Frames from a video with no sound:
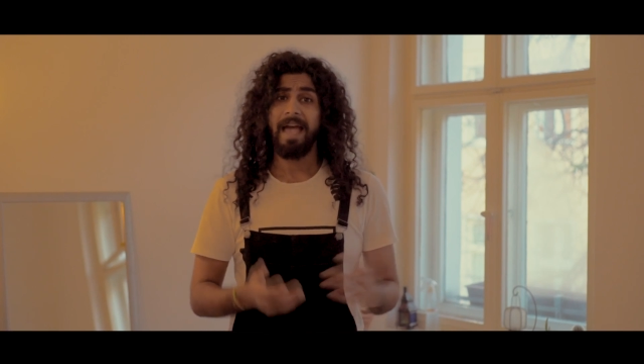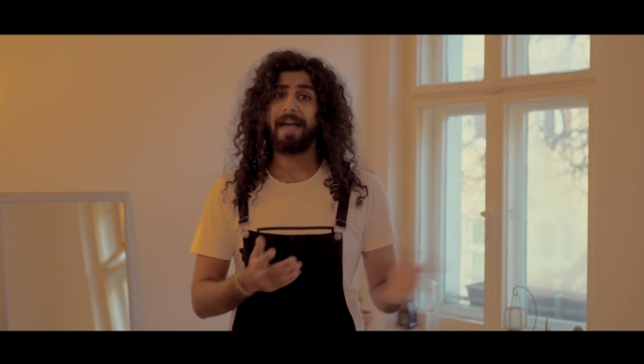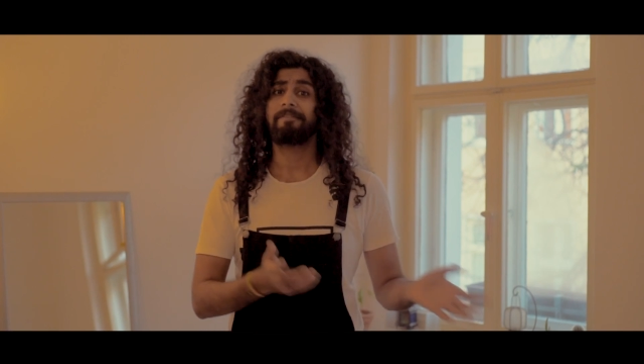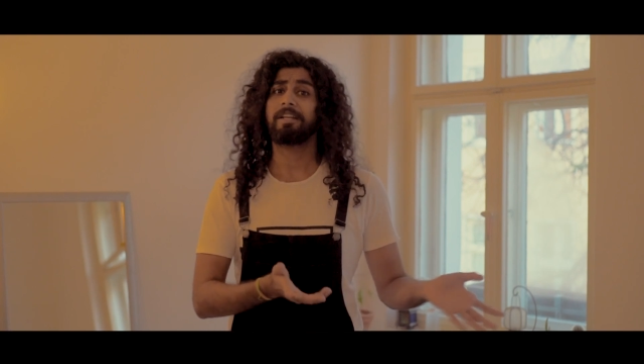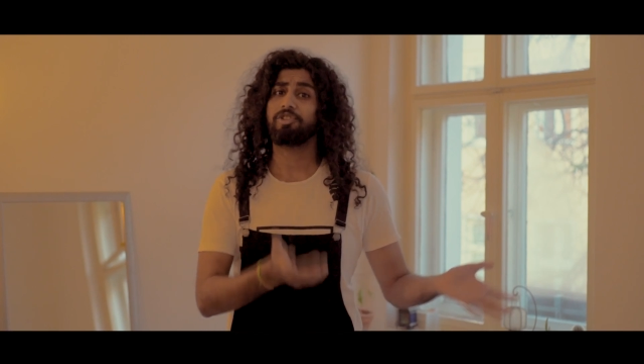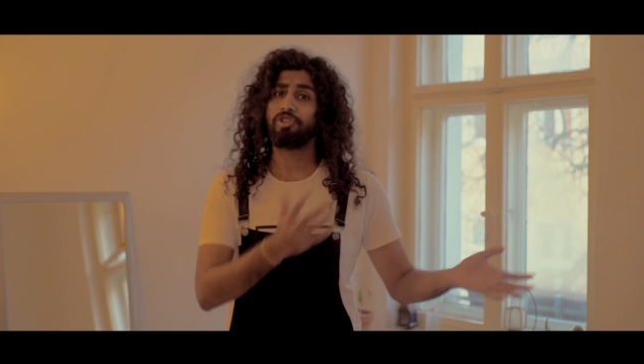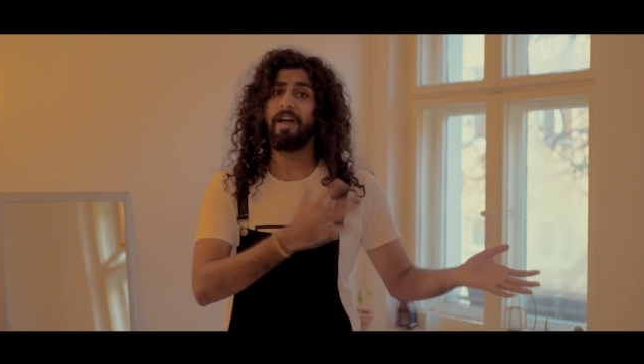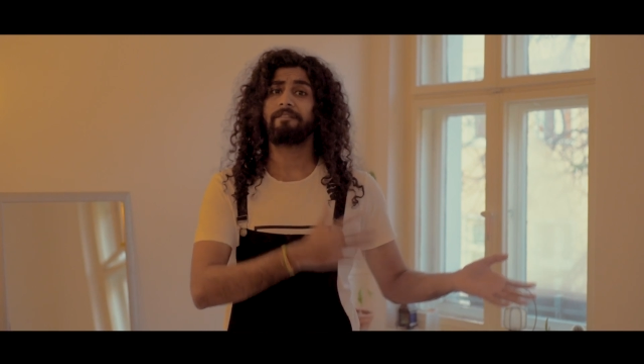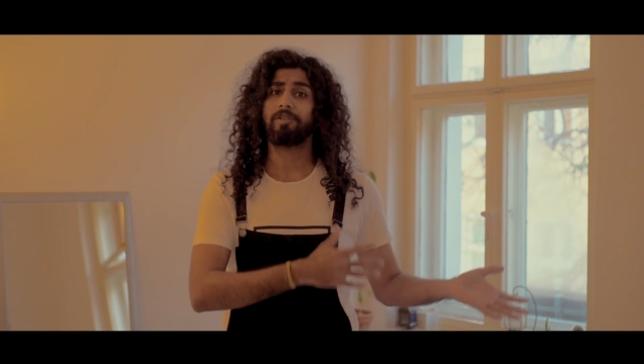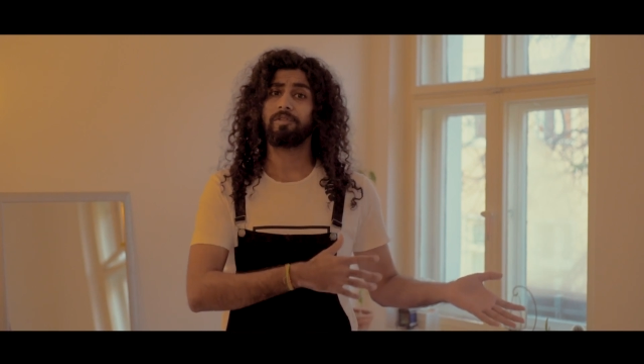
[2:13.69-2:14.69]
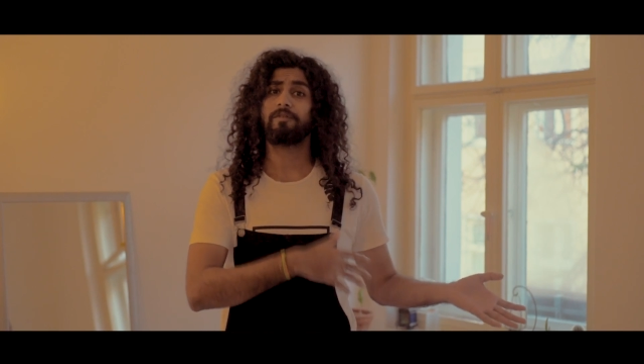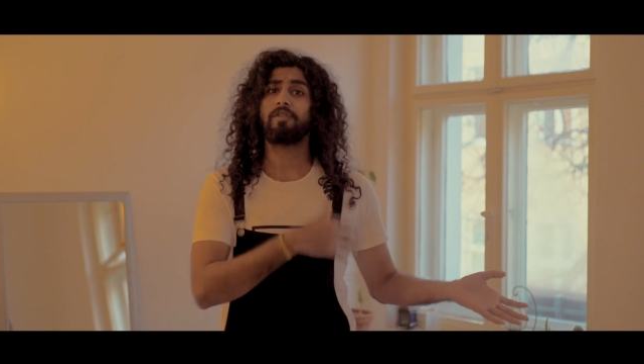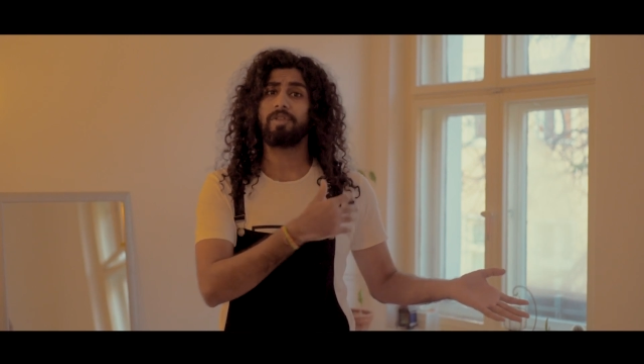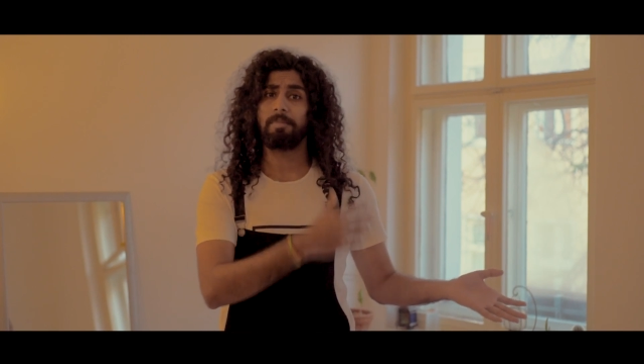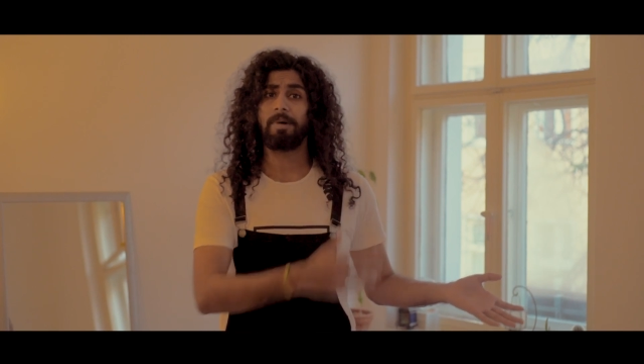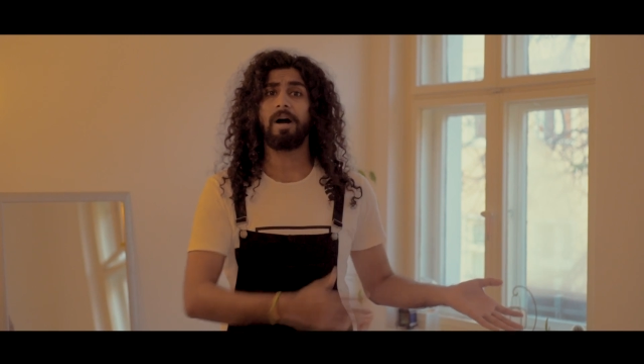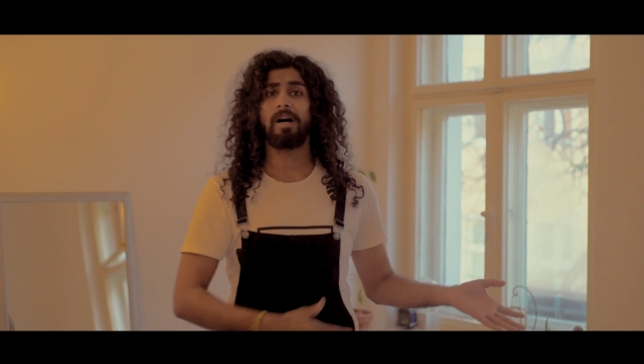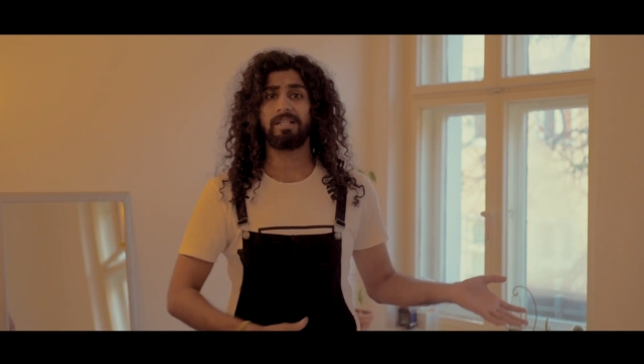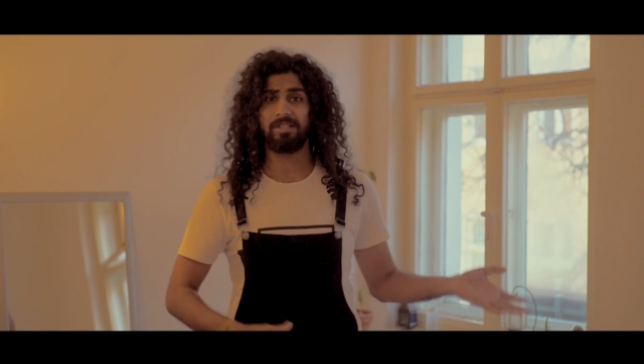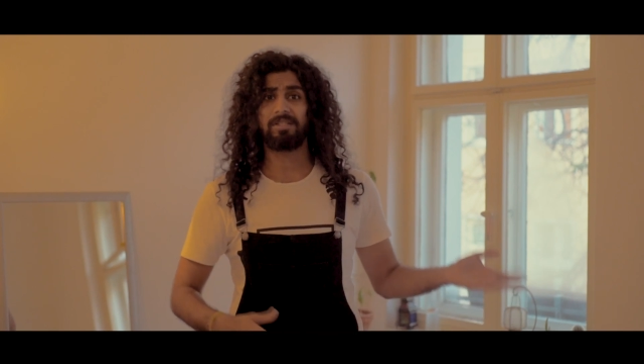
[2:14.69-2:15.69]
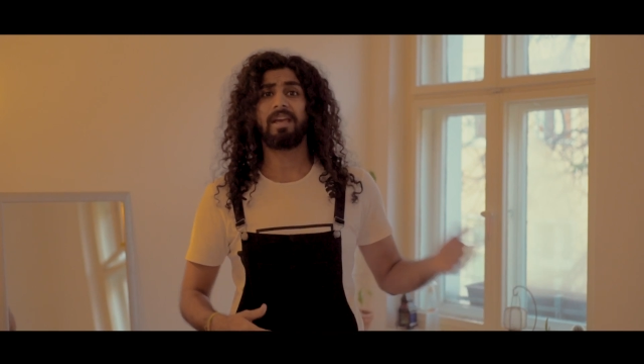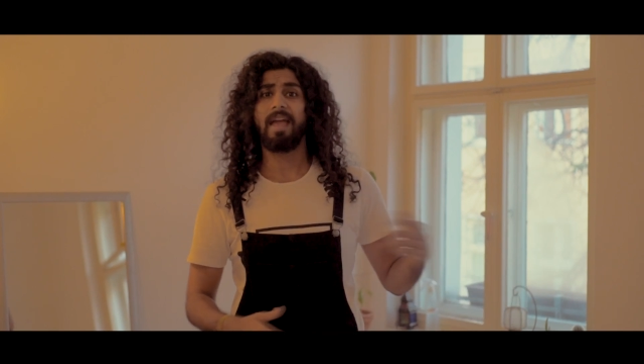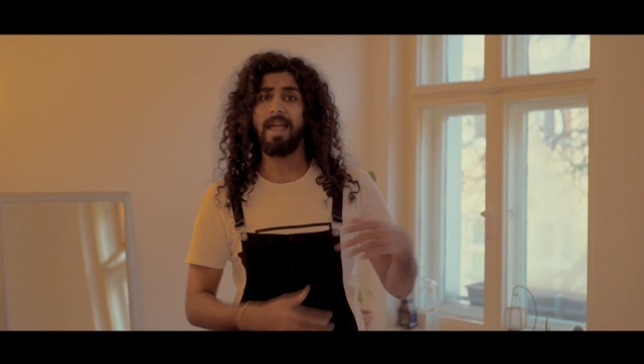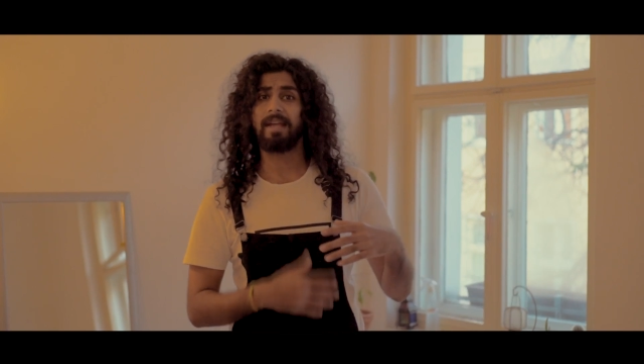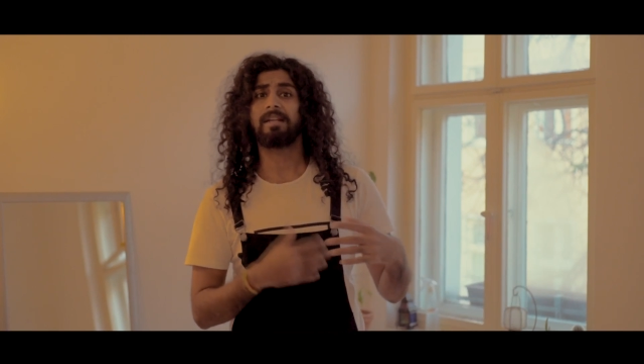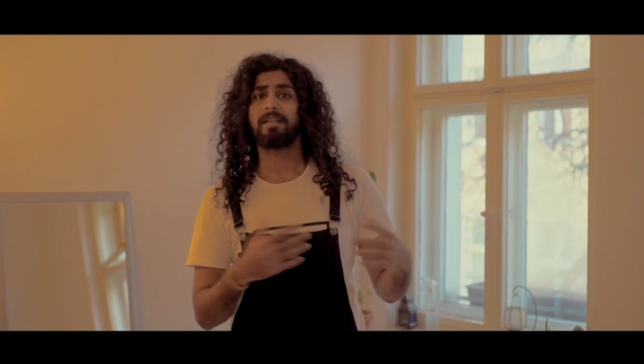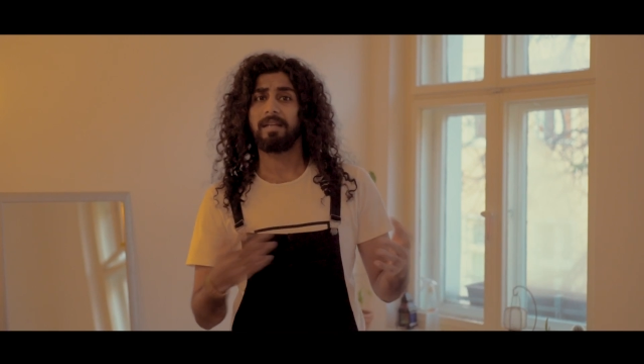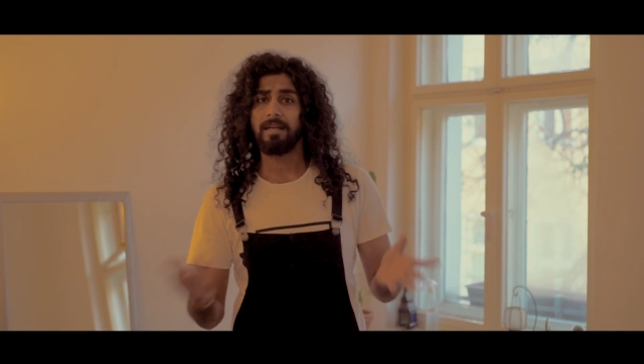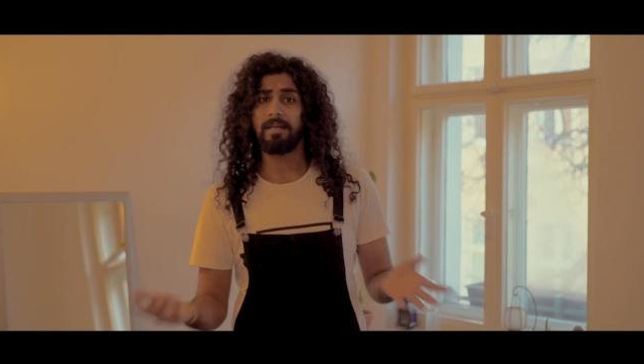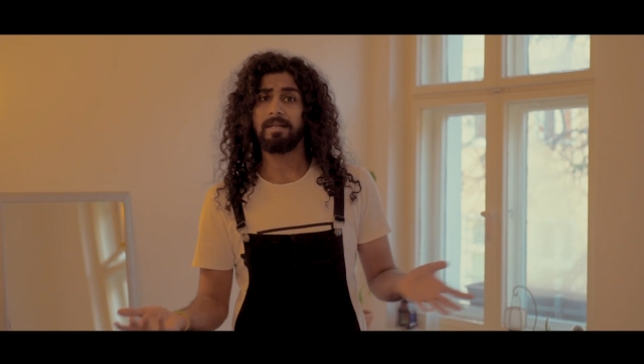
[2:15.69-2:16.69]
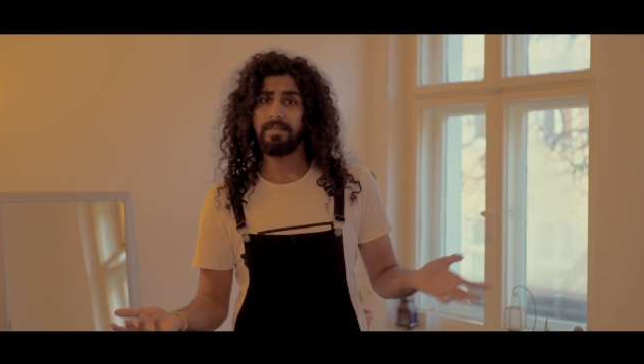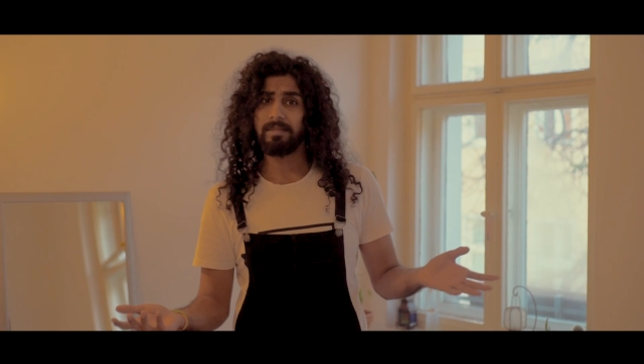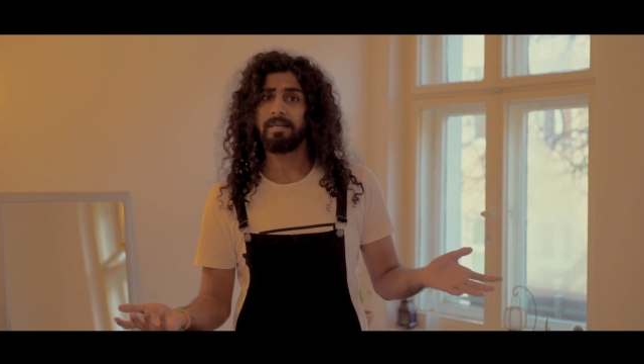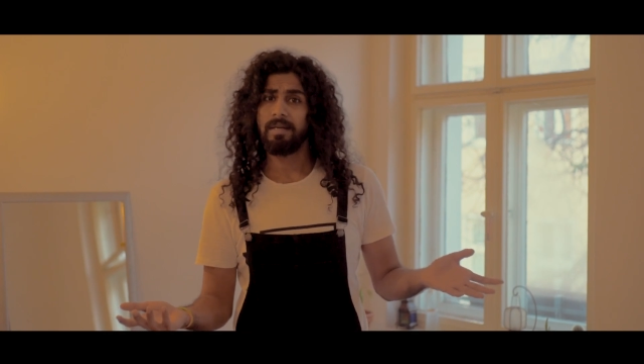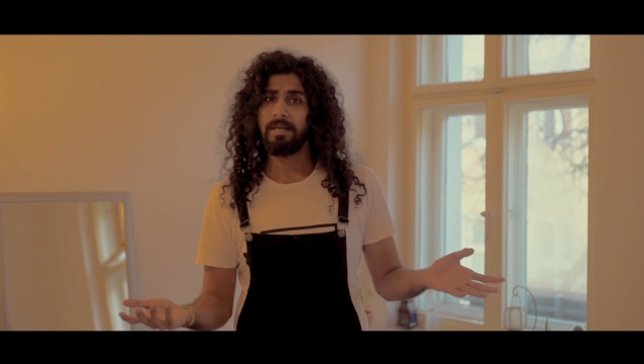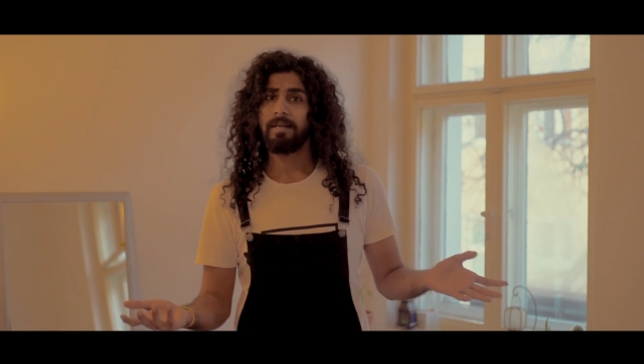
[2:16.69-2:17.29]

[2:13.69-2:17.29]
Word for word: having travelled for the past eight years.